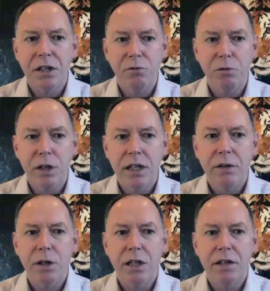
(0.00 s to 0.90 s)
They're really,
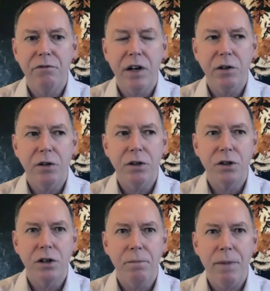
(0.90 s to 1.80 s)
really
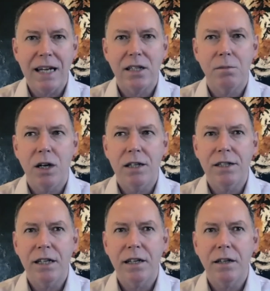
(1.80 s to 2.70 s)
focused on
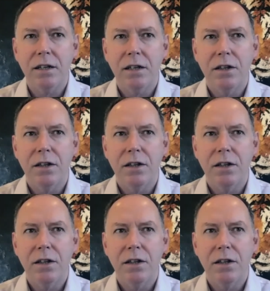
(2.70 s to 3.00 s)
maximizing